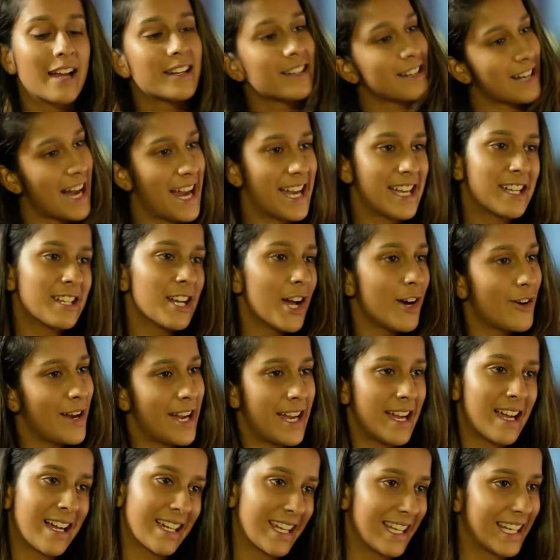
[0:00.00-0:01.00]
Right now,
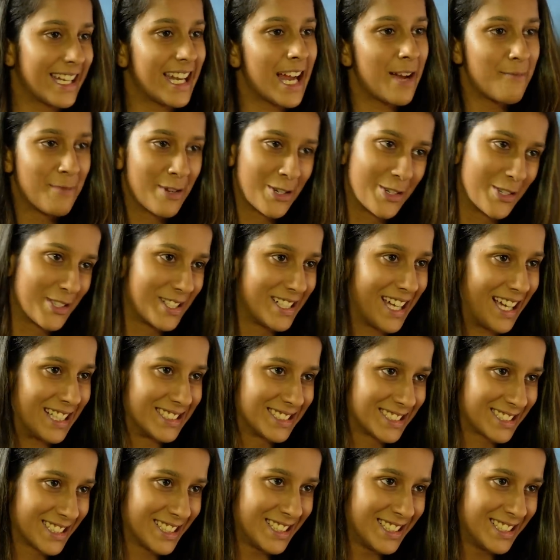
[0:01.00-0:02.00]
I agree. I'm a good
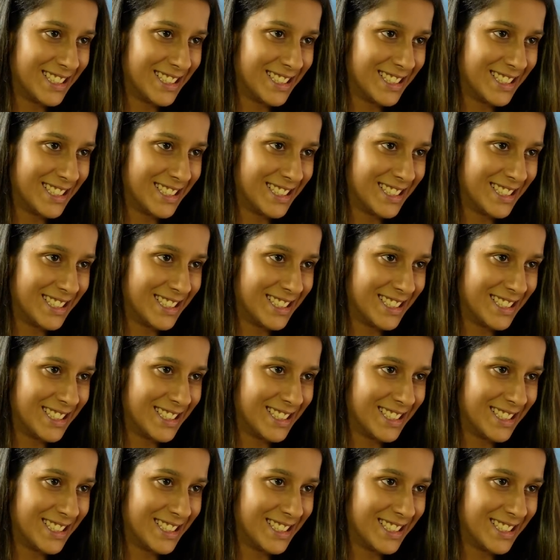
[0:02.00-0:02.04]
dancer.